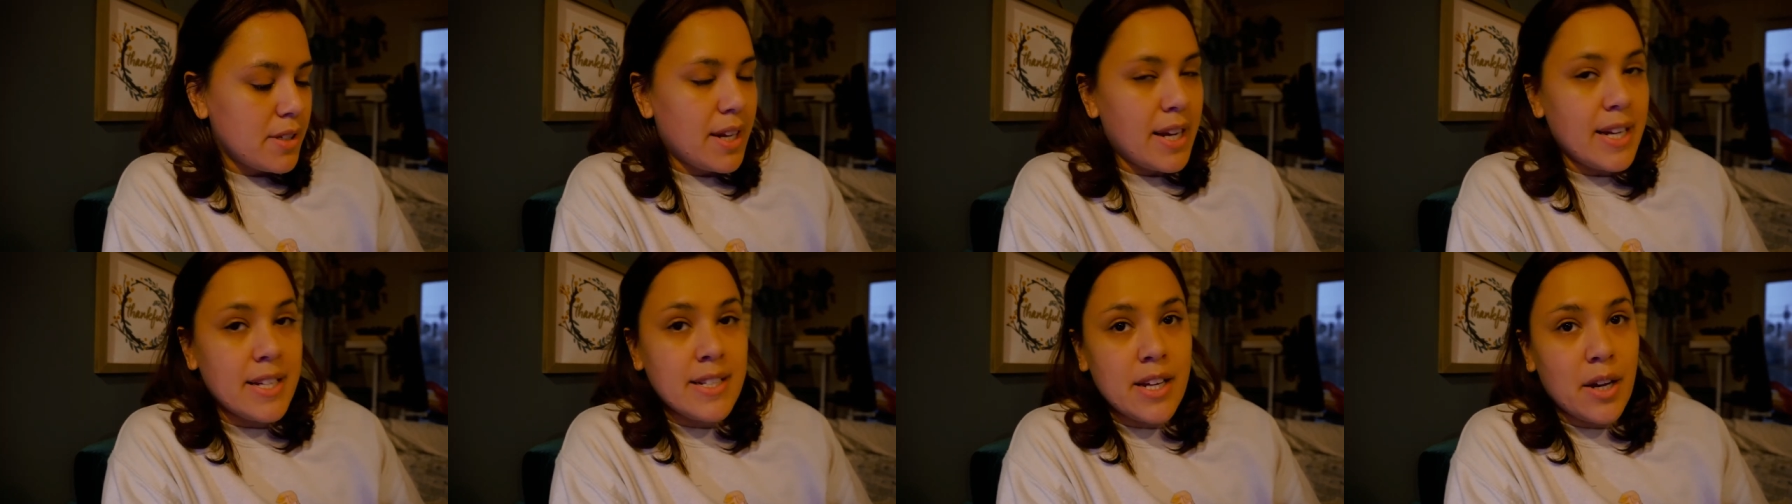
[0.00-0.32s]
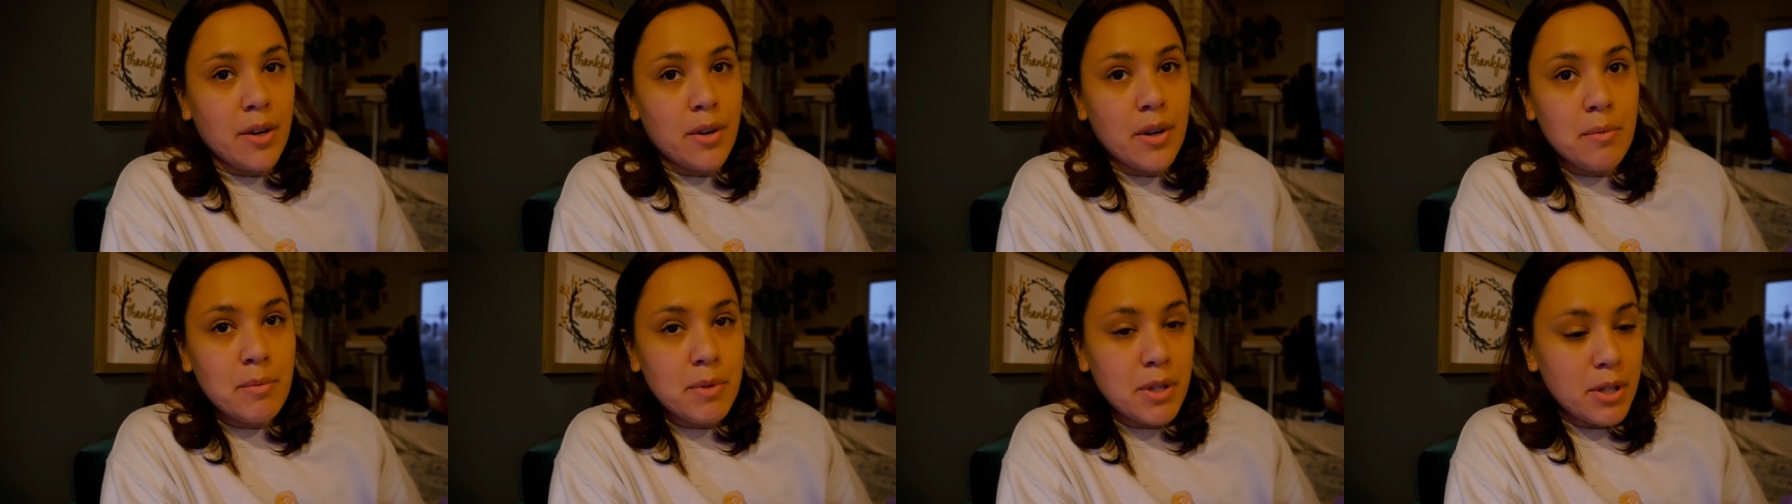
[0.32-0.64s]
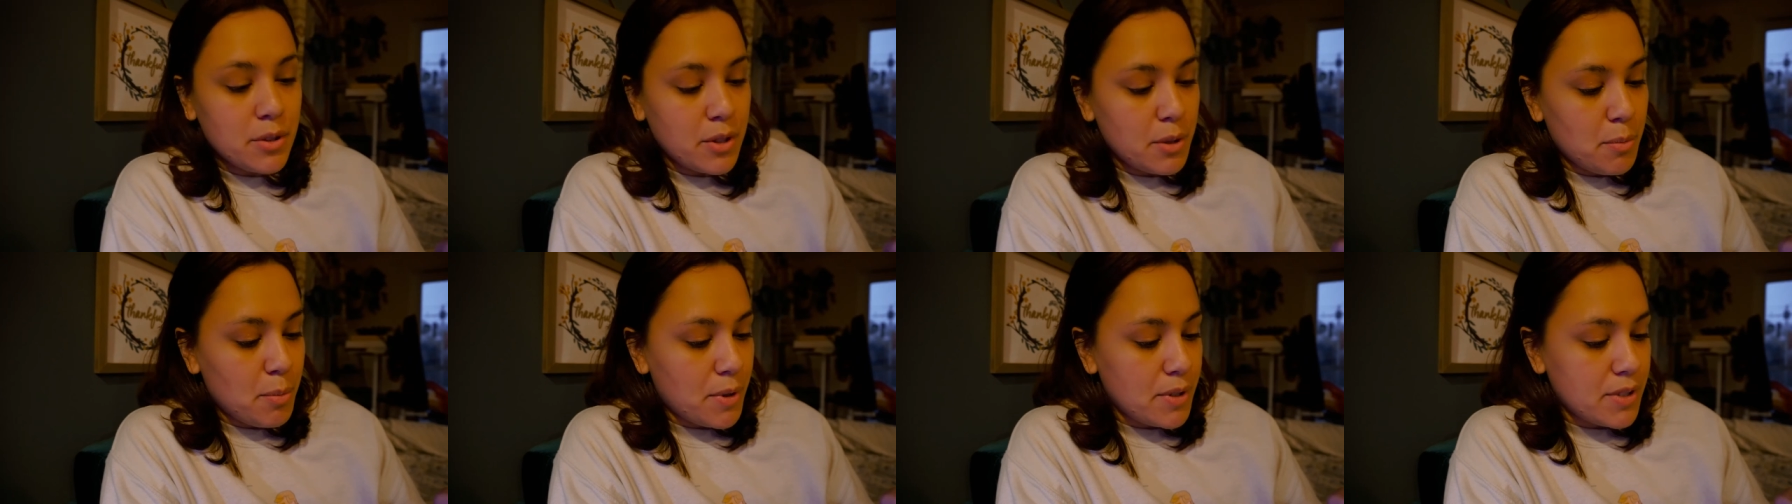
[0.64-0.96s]
I doubt I'm the
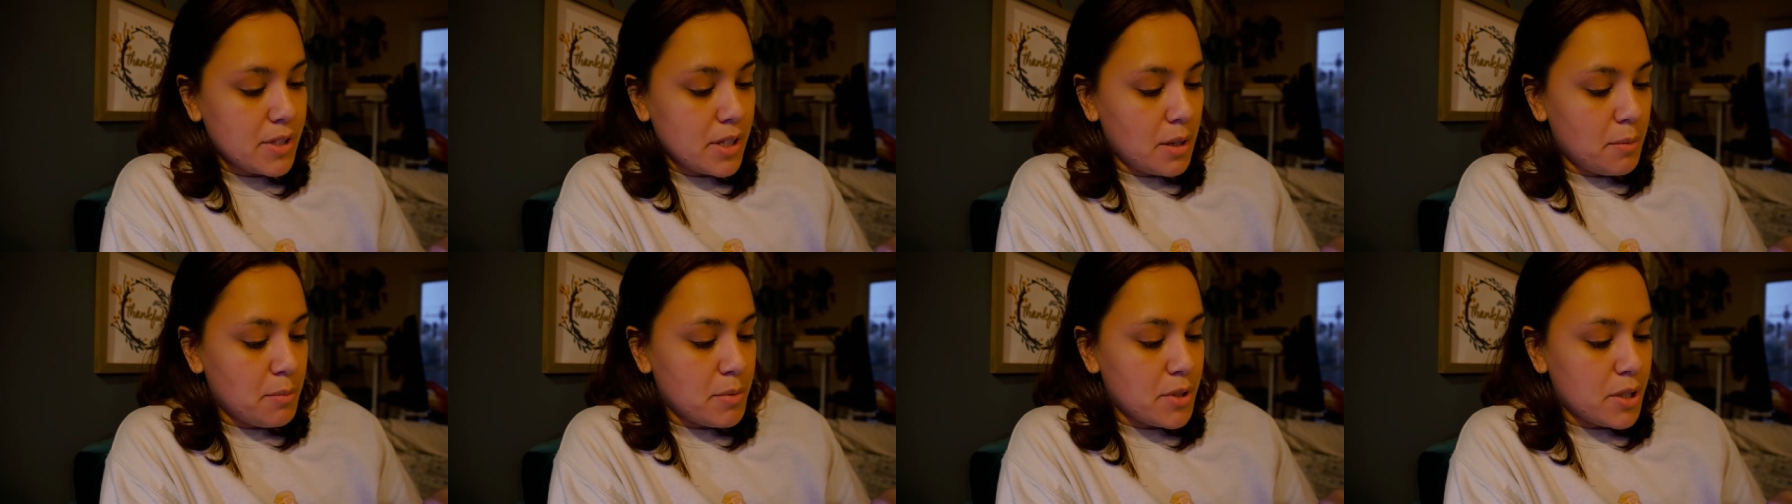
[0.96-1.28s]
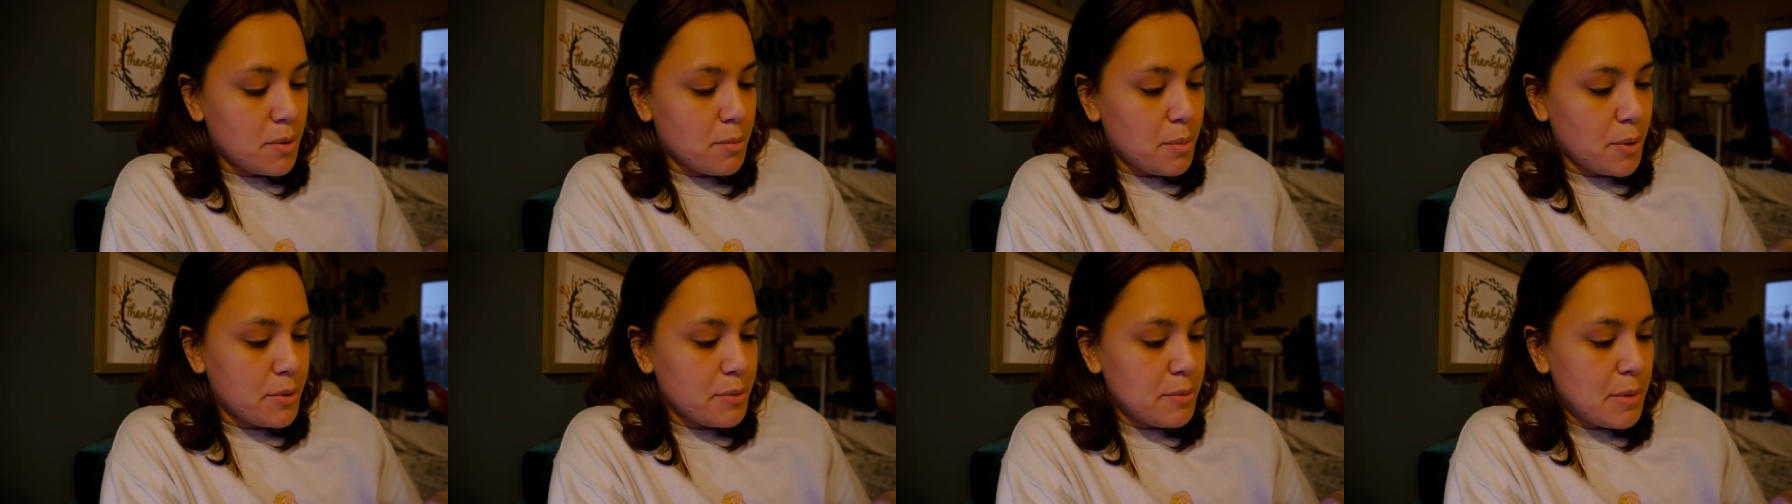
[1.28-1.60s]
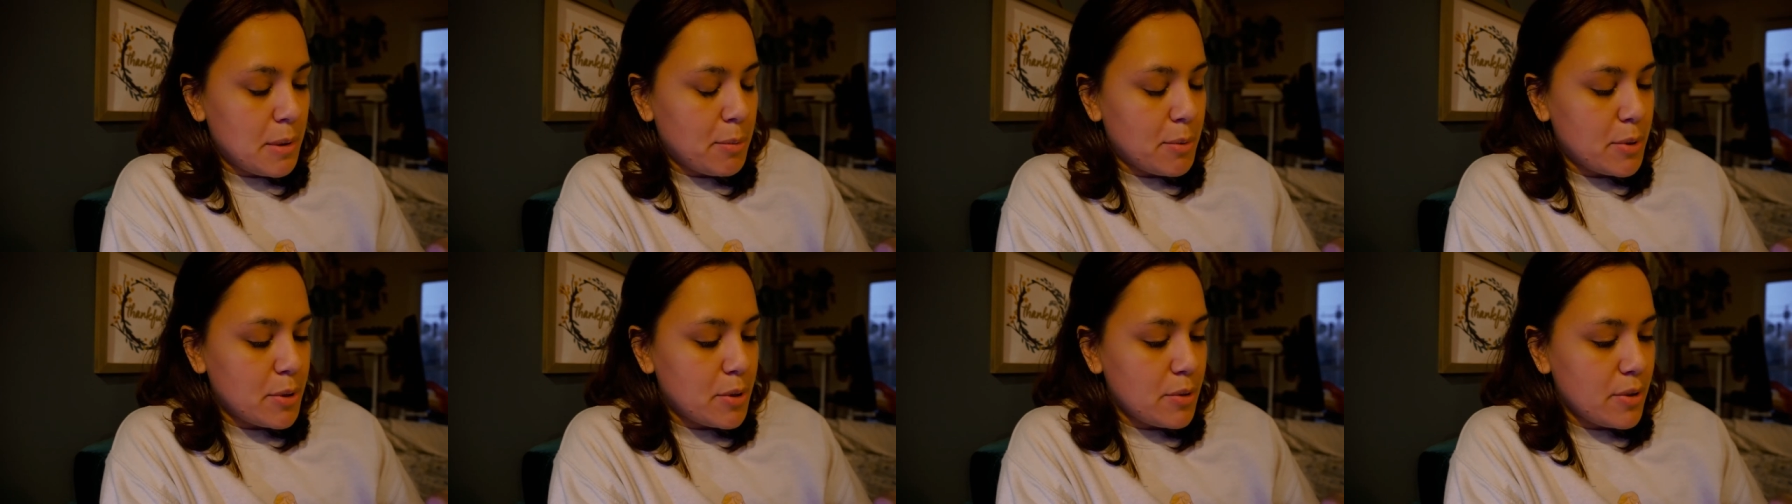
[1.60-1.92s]
only person. I'm sure most
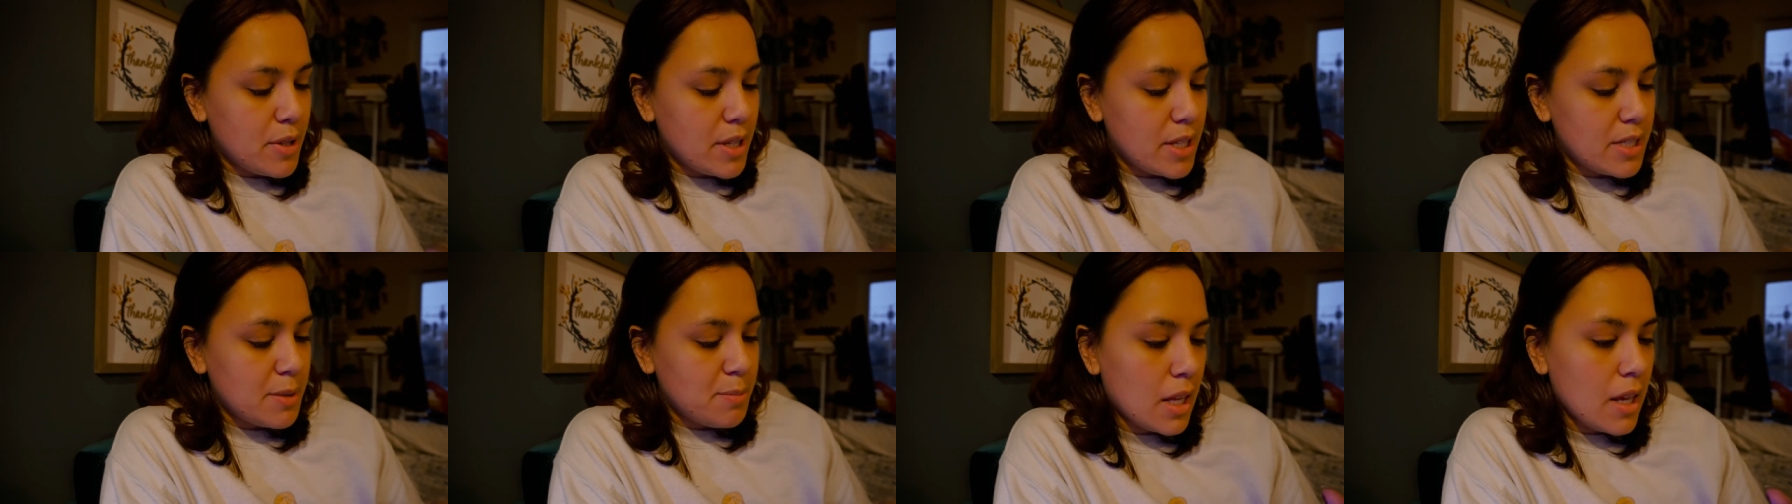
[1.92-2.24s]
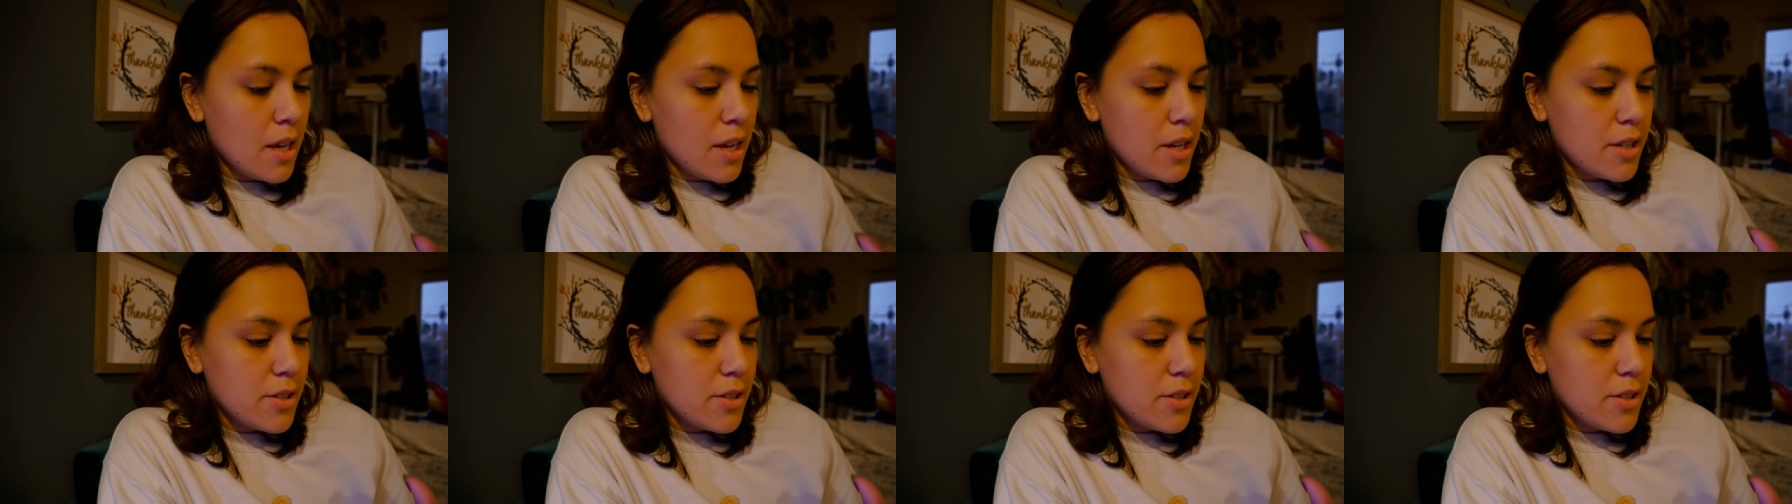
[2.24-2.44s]
people do this.